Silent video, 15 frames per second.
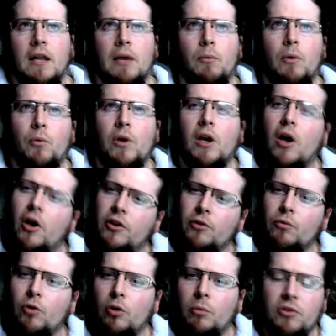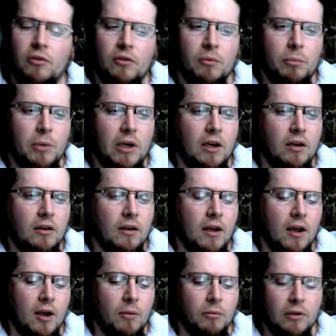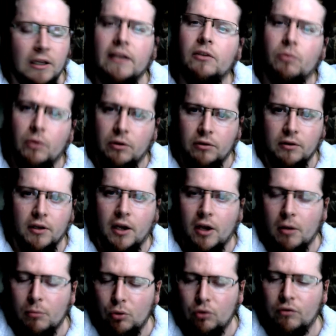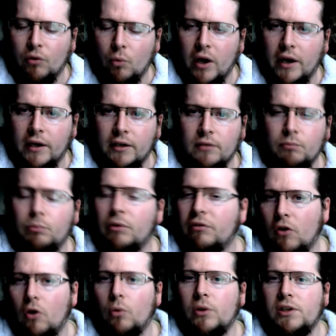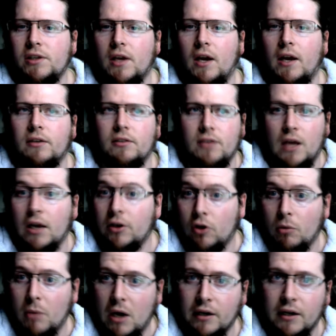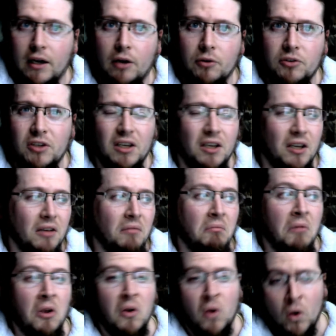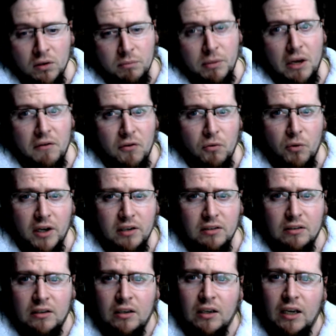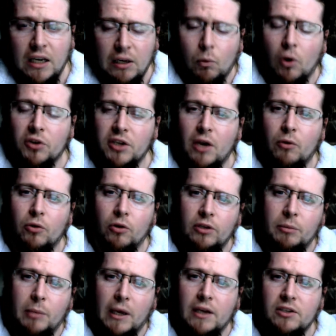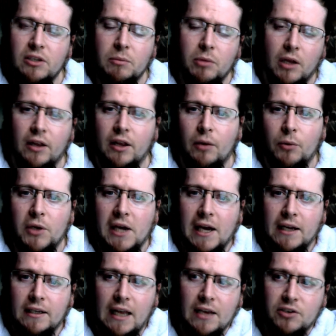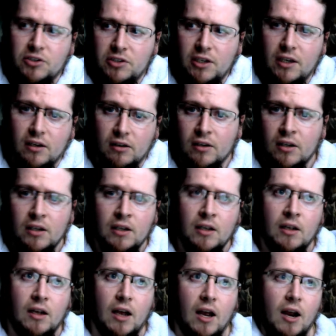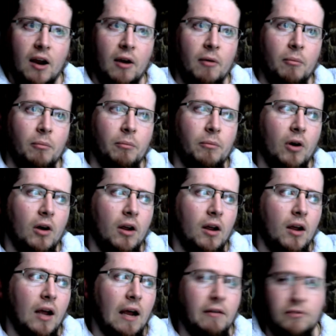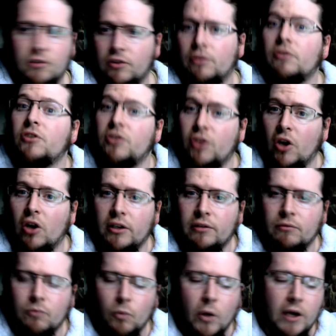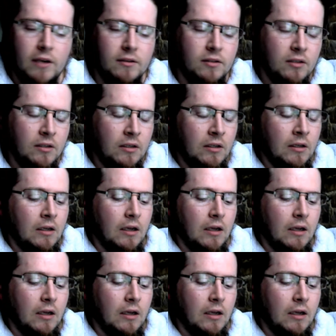Like when we heard the rumours of him being linked with a move away before we signed Sadio Mane, I was thinking, a bit of a risk. He was our only pacey player that we had last year after Sterling went.